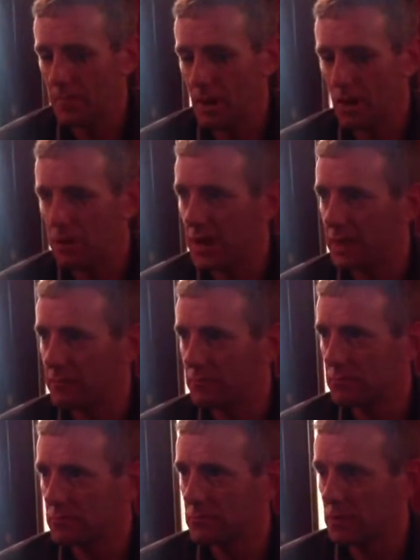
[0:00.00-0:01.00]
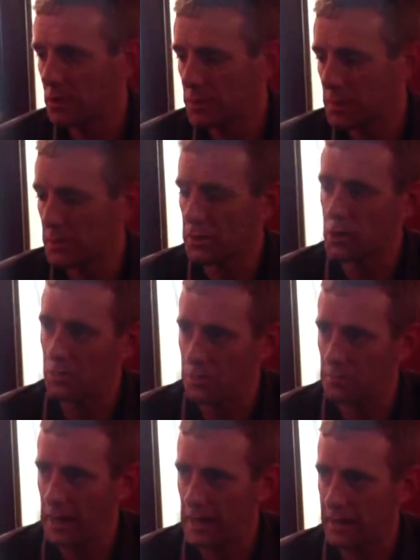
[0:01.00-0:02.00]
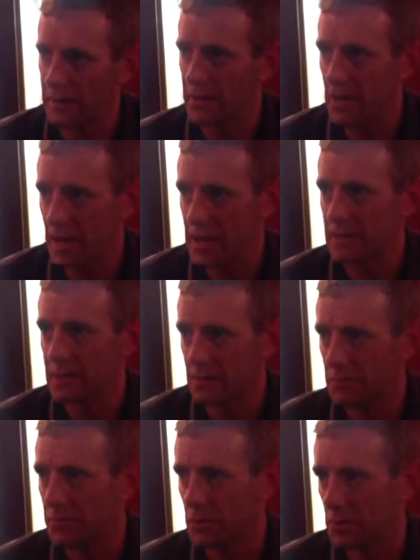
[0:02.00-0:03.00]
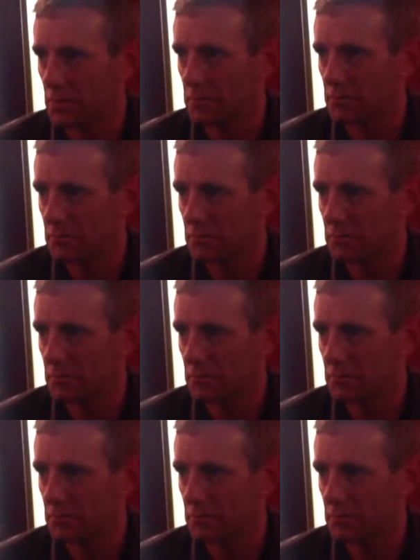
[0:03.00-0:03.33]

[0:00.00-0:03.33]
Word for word: okay, those people are coming back and they're asking for